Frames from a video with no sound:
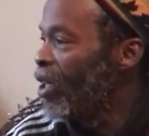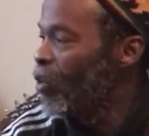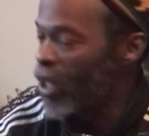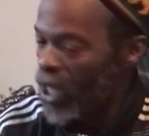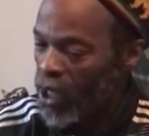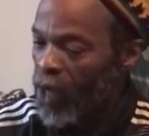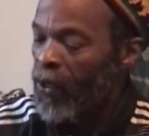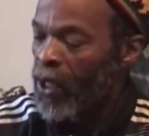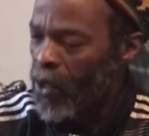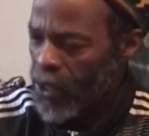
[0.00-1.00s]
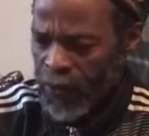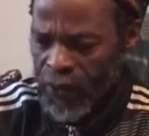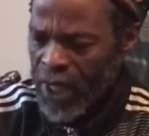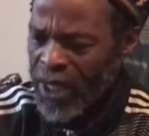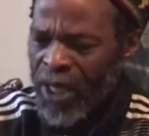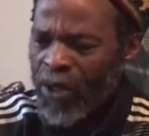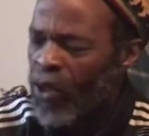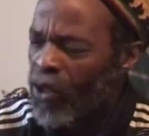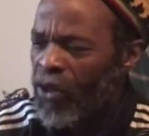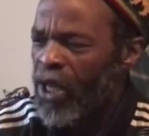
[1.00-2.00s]
know, we can govern ourselves, because that's
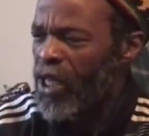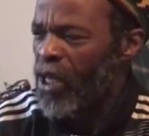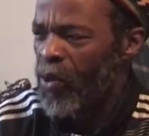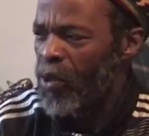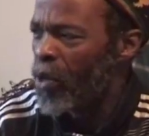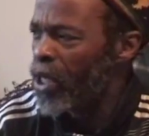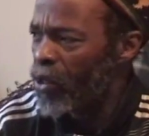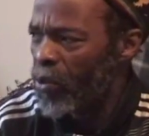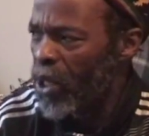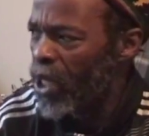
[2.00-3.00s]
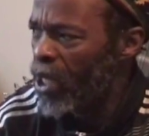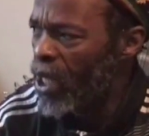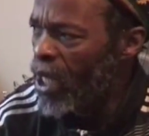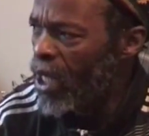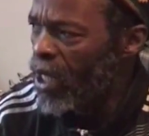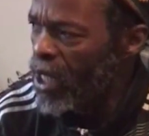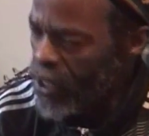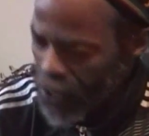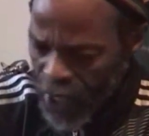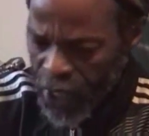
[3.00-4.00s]
how creation was meant to be.
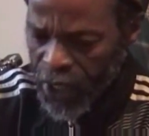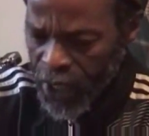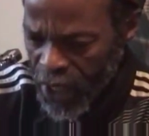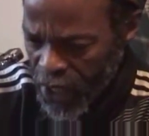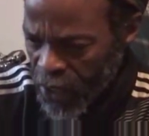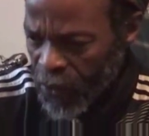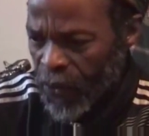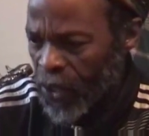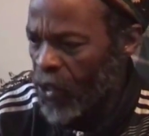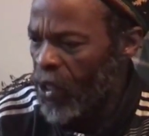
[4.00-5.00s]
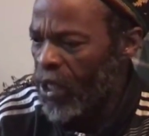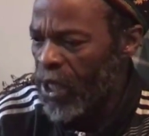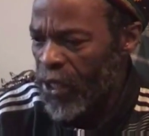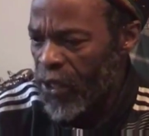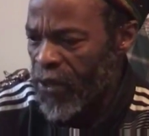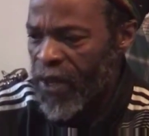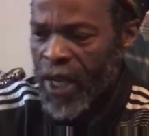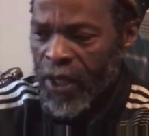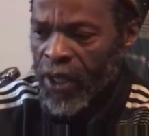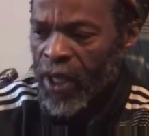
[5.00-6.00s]
Each nation, each individual, each
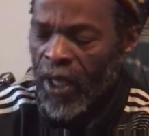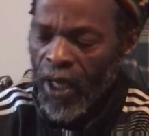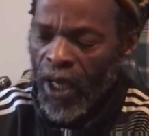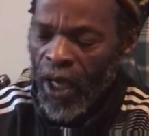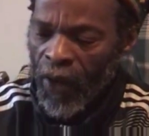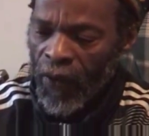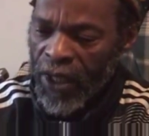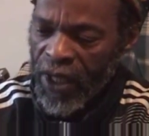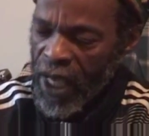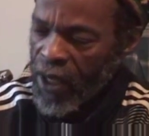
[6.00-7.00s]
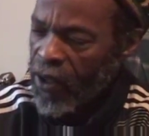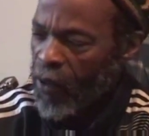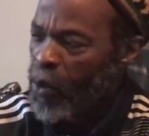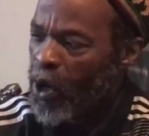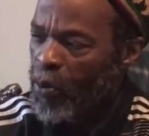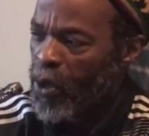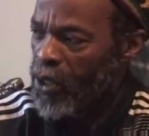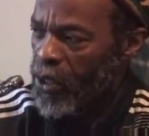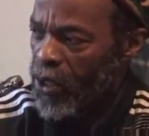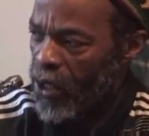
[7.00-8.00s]
society have a sense of
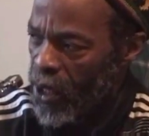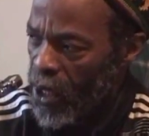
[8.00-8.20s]
purpose.